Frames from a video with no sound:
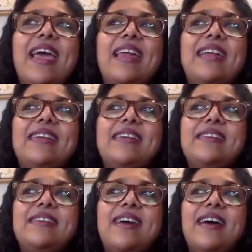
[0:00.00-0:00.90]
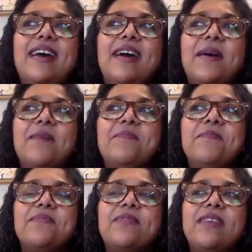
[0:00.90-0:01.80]
And
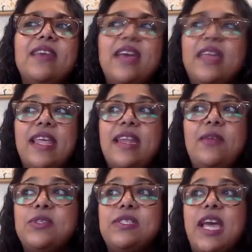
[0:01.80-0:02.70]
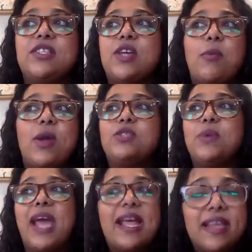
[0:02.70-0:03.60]
then it was, so once
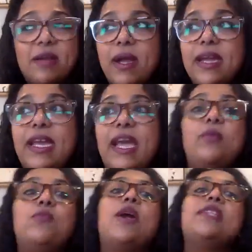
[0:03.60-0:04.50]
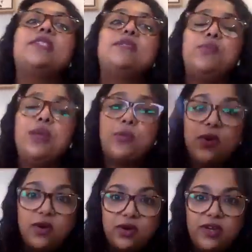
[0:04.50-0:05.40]
we had that money, and once we
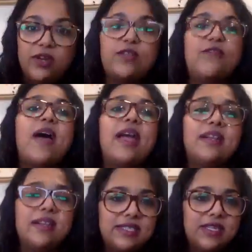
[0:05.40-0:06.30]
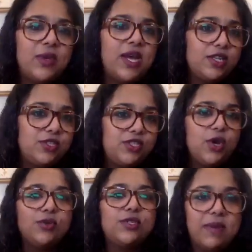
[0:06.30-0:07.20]
were, the finalists and we got
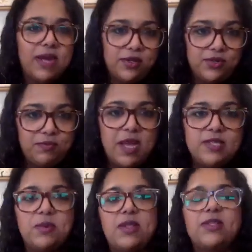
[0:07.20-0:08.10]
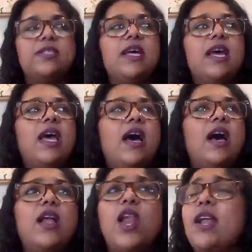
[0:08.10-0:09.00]
chosen by the Duplass brothers,
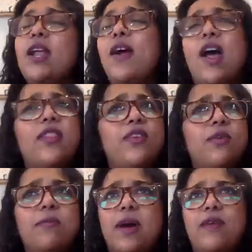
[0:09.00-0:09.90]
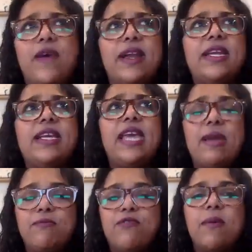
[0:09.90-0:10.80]
a lot of our other funding
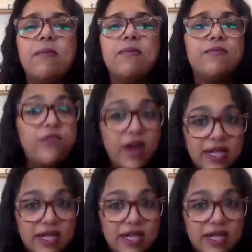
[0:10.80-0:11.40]
came from